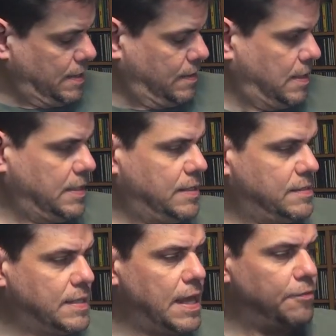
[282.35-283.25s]
and uh,
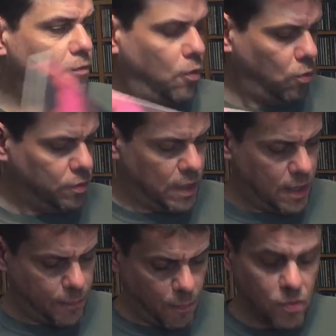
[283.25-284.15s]
it is the
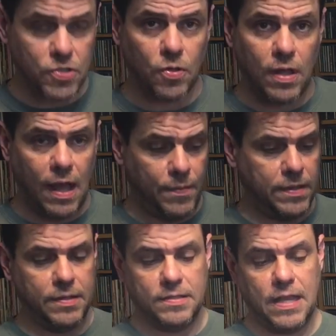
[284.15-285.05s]
gatefold uh, promotional
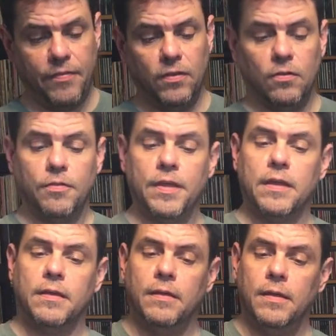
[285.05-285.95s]
copy. It does have a little
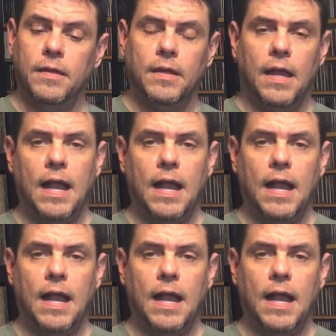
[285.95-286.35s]
thing